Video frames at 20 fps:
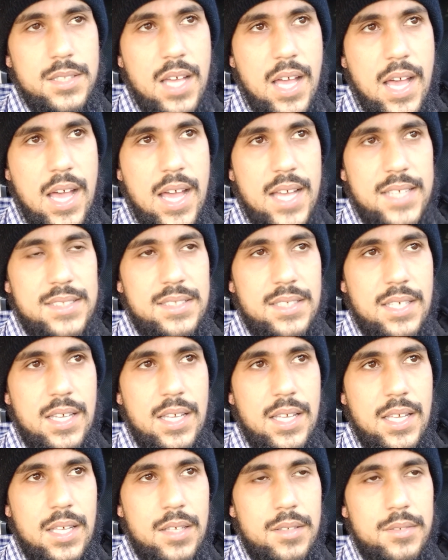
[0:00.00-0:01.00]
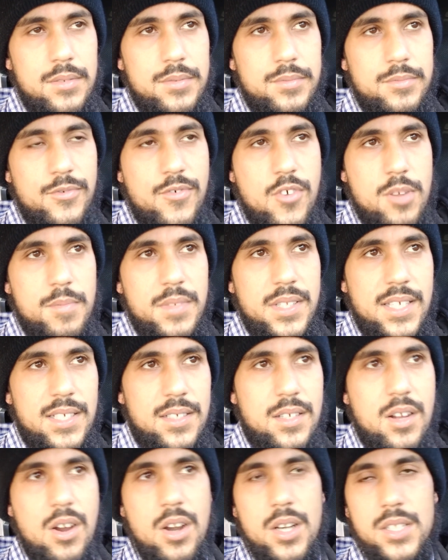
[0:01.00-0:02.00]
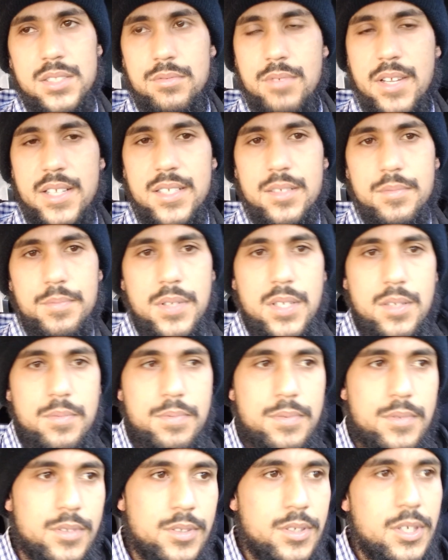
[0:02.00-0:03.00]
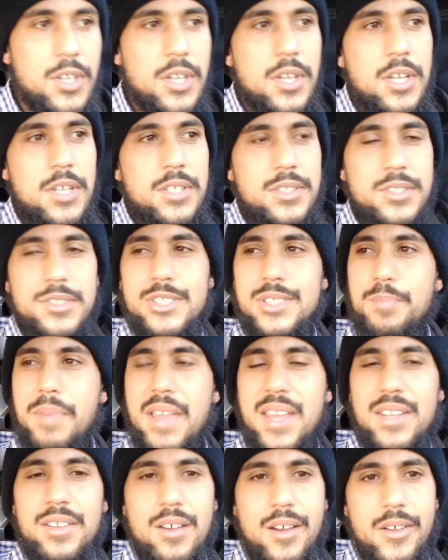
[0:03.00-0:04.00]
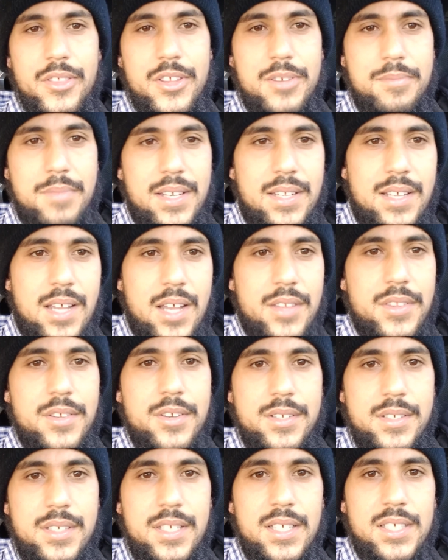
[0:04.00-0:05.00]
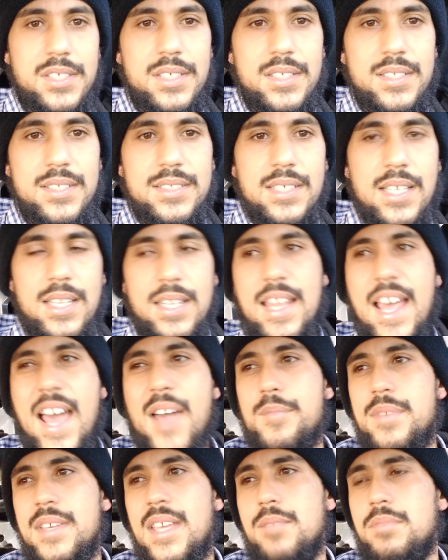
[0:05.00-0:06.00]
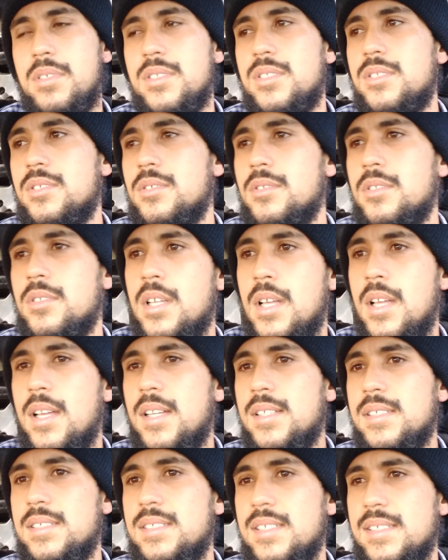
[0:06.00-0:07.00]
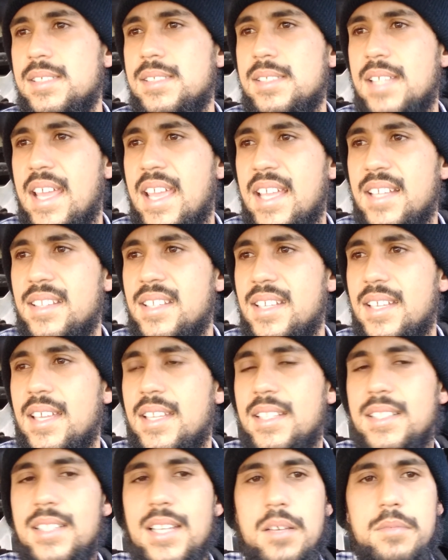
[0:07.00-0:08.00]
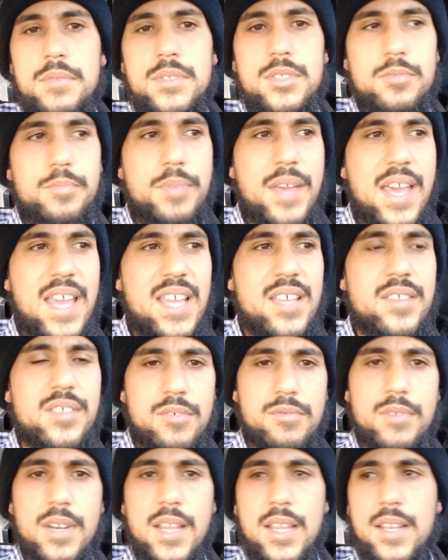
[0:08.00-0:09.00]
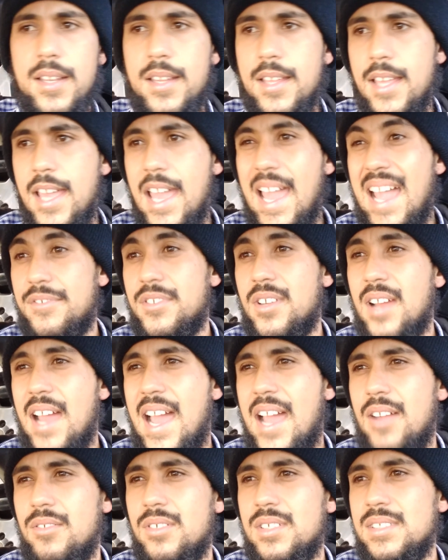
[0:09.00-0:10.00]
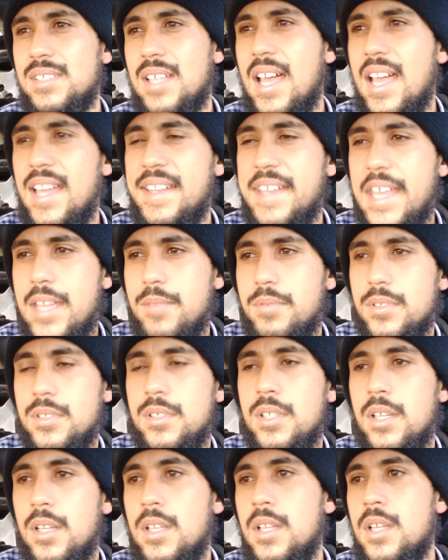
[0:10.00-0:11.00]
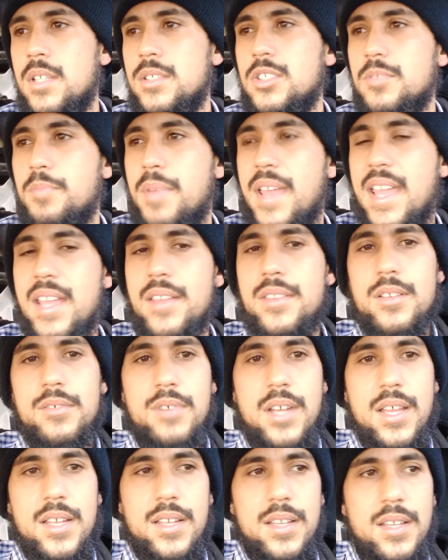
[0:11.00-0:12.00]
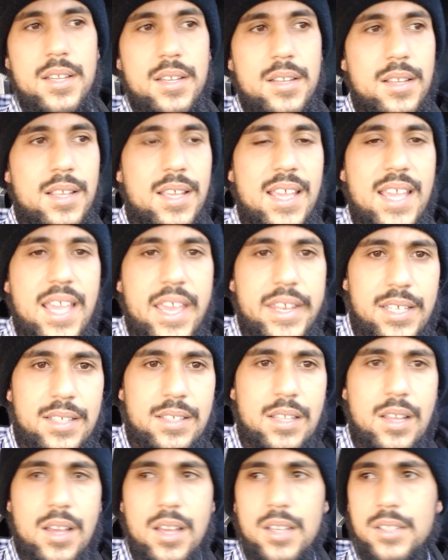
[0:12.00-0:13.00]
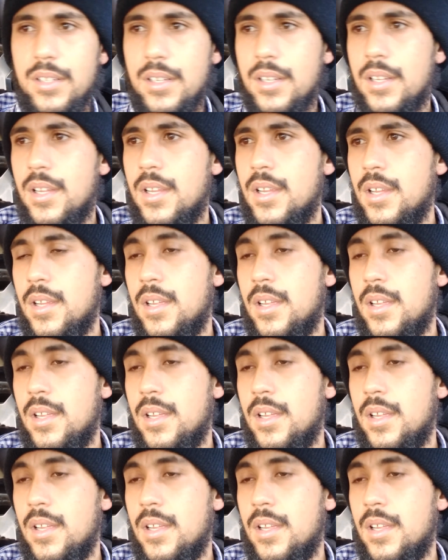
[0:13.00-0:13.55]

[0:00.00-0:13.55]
cause a uh, formerly incarcerated people to spend all their money on their addictions and not be able to sustain the income to pay their rent after I was unable to pay their rent any longer.